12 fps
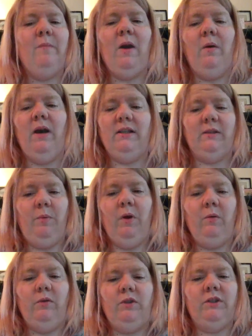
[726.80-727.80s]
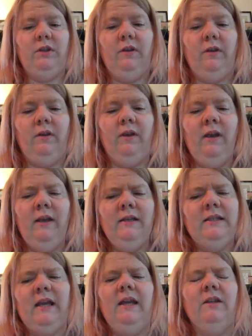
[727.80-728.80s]
out, as opposed to
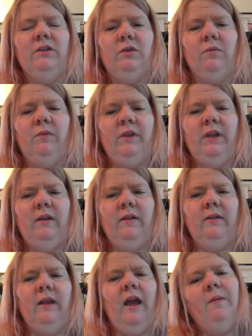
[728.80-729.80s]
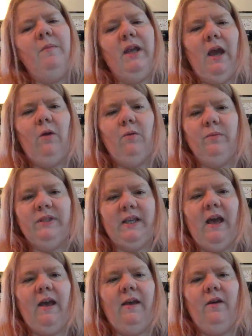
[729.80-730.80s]
saying something and letting me get
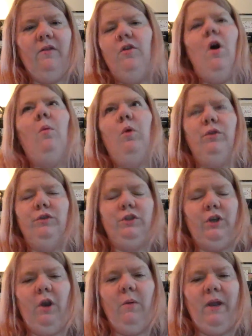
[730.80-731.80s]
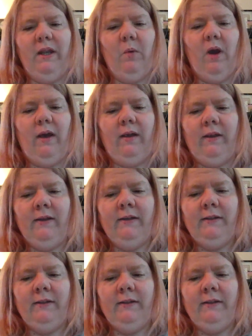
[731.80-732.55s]
upset and not want to go anywhere.